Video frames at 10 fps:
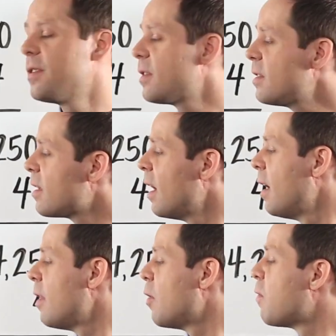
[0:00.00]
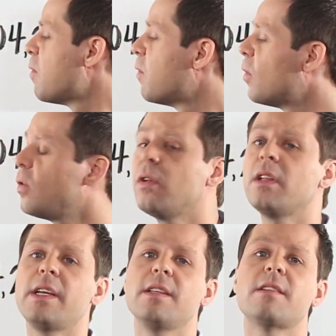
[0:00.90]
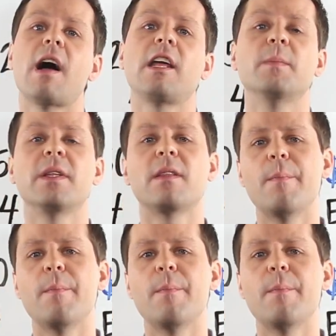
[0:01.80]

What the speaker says: This is the full entitlement,